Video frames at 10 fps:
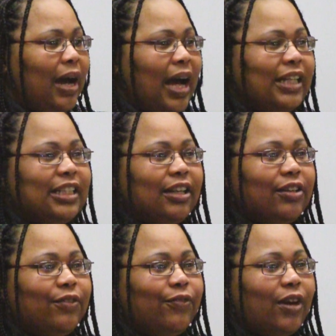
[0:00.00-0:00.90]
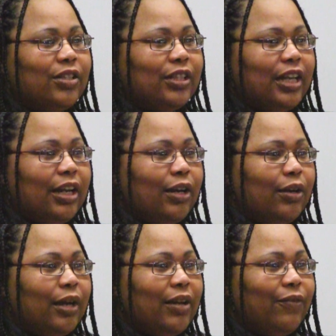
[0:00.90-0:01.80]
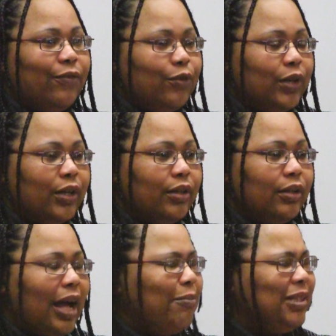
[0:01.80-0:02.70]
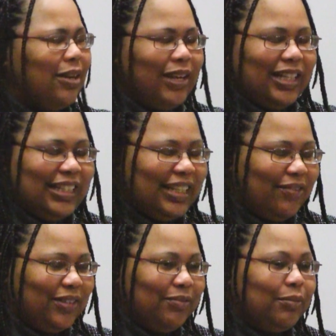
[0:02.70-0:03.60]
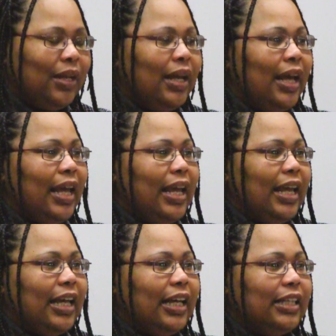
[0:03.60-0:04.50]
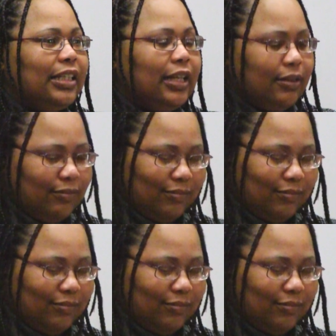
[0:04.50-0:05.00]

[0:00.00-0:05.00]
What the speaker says: I started foster care at 7. And